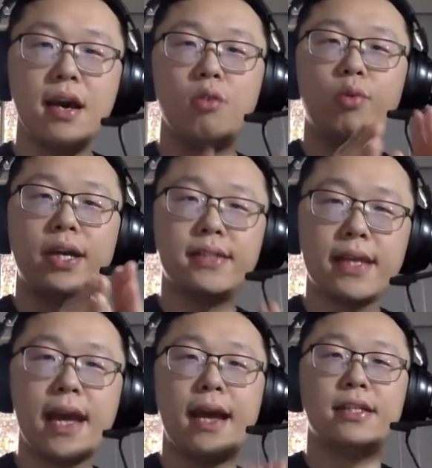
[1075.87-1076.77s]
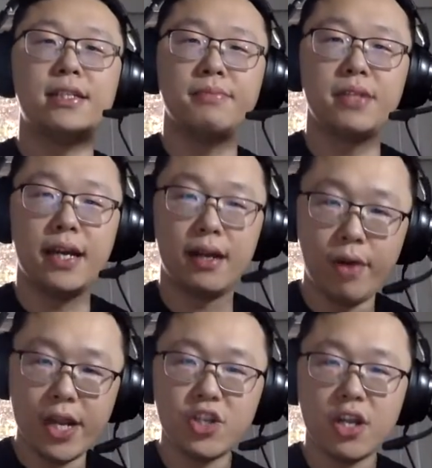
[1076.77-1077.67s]
within an HMC
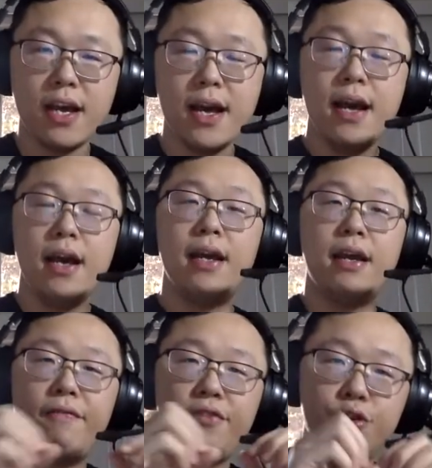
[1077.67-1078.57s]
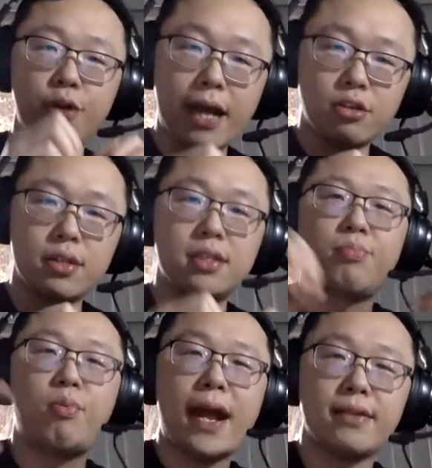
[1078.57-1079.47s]
iteration, if you actually
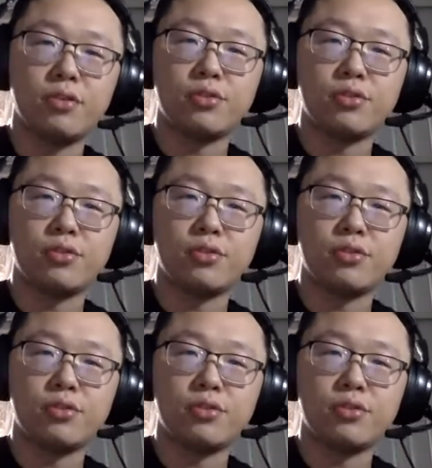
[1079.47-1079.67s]
spread those